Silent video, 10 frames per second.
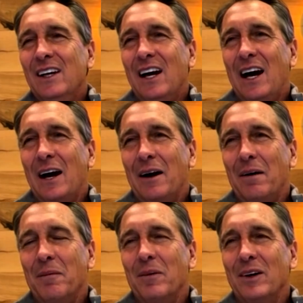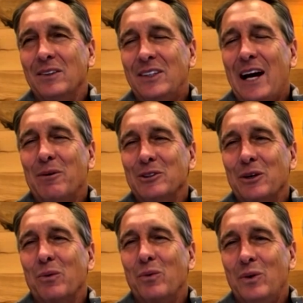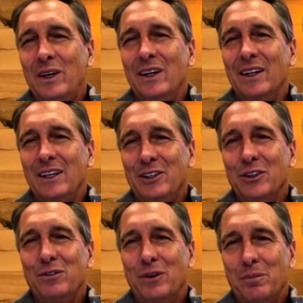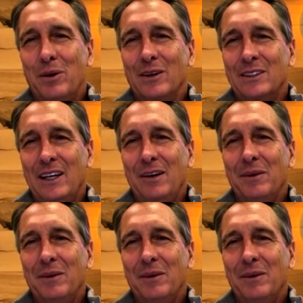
that was a really good football team